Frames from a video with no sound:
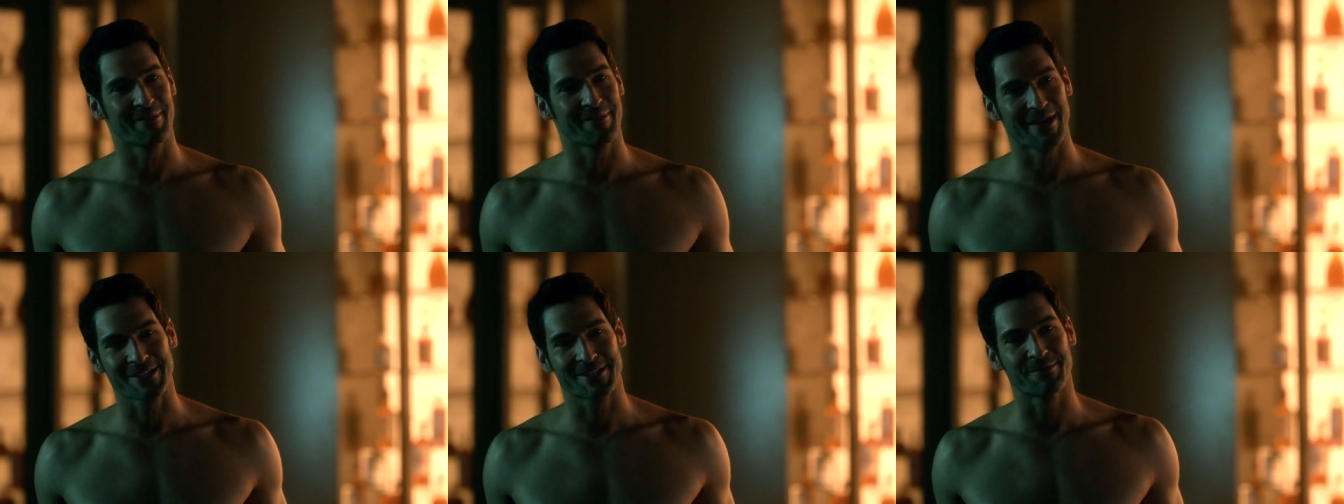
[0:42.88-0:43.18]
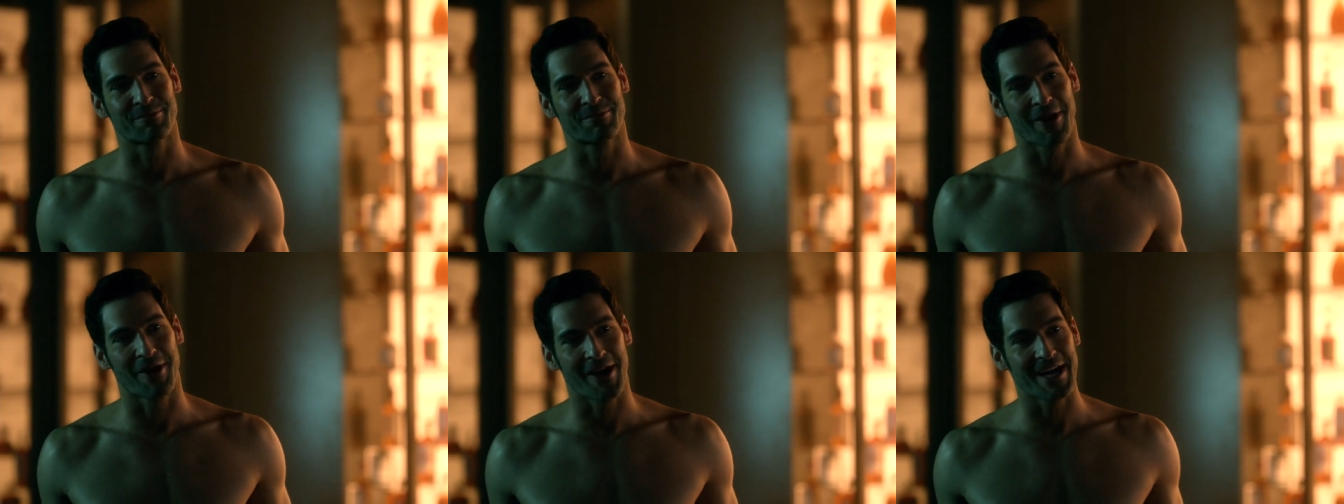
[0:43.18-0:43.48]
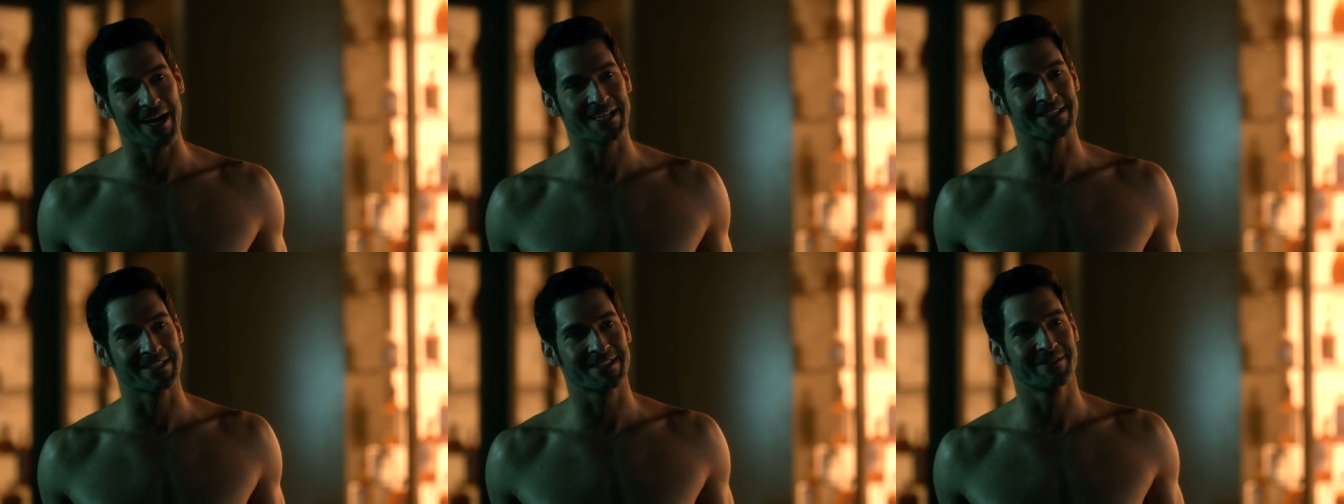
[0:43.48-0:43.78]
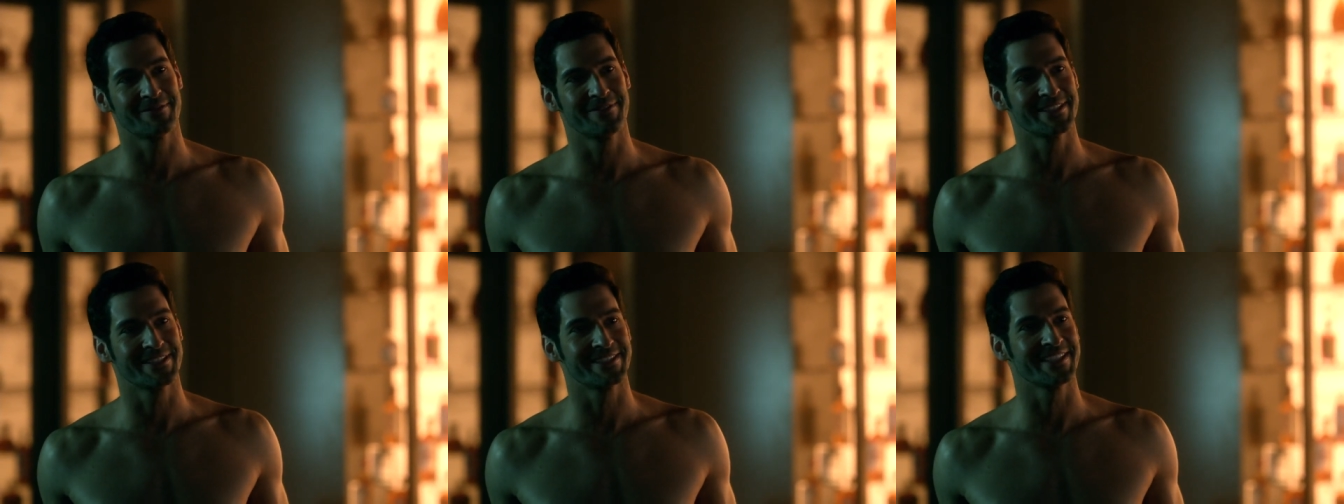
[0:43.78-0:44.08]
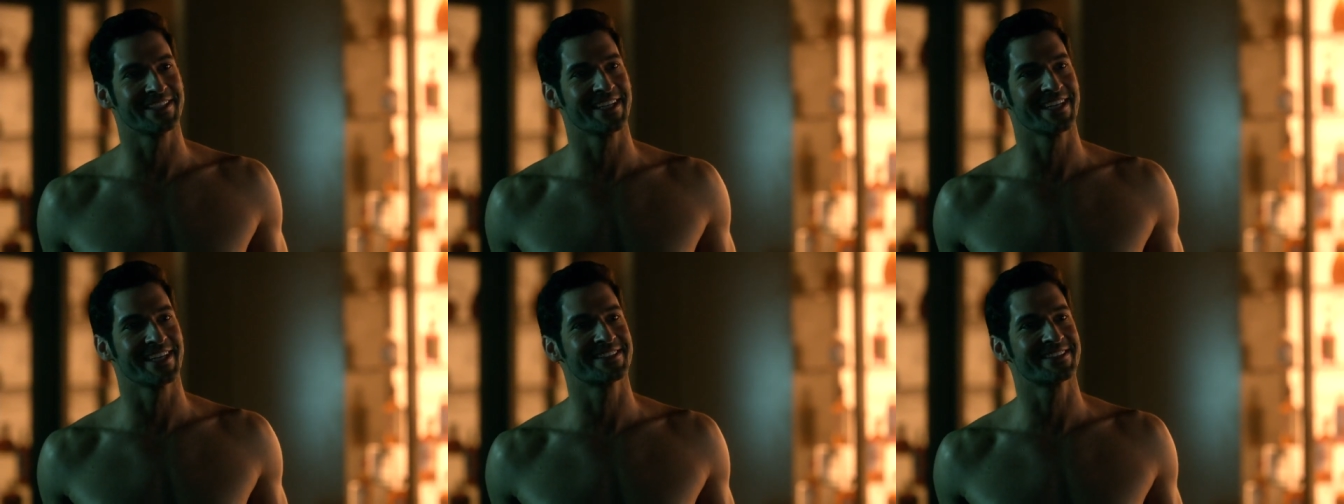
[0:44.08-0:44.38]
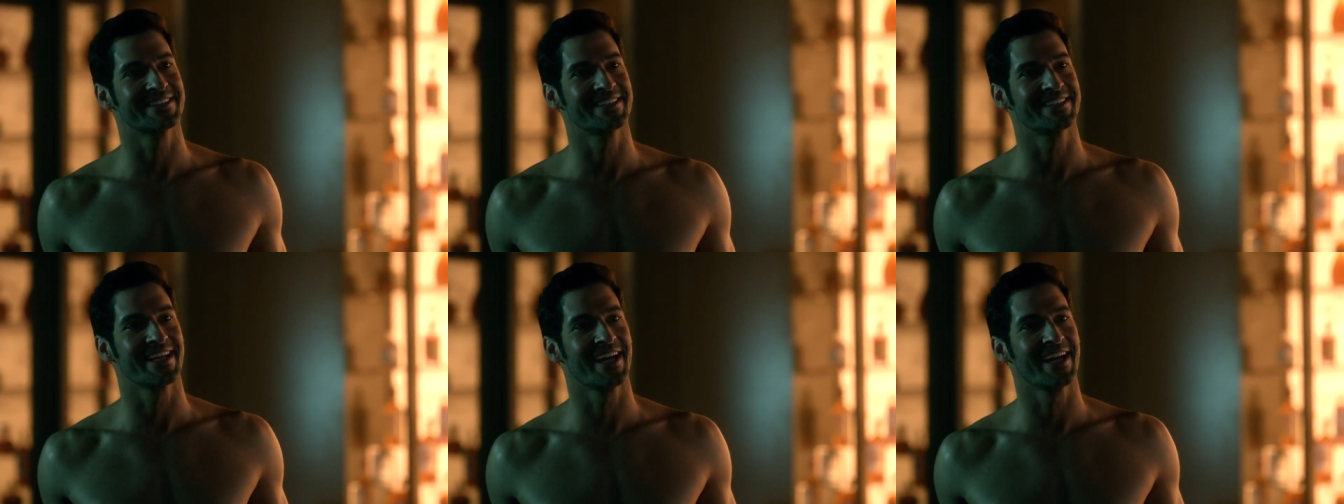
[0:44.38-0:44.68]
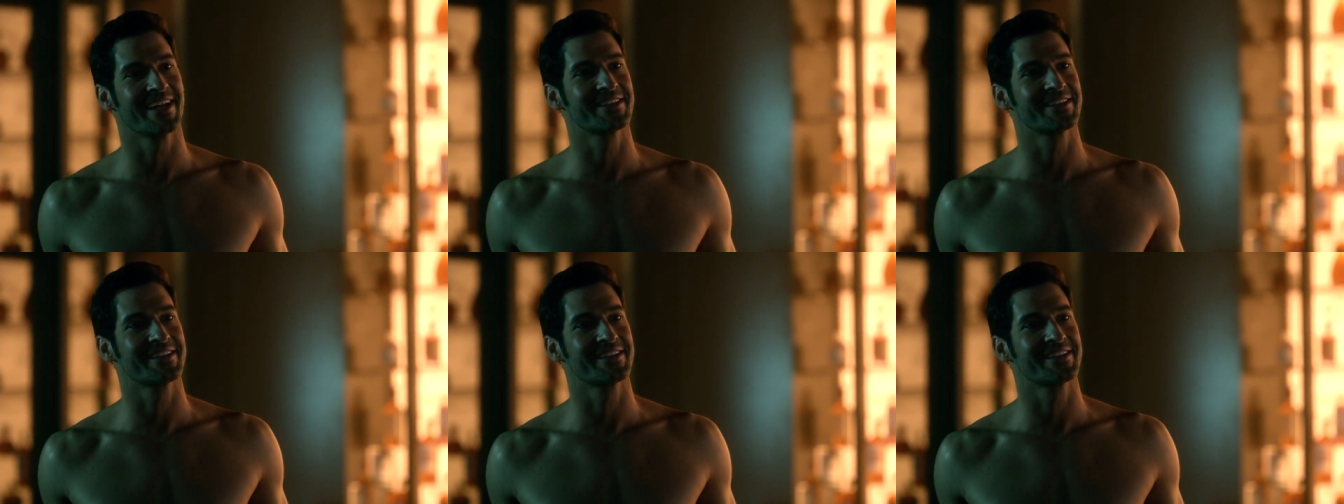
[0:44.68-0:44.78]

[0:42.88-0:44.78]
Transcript: of my surprise visit yesterday,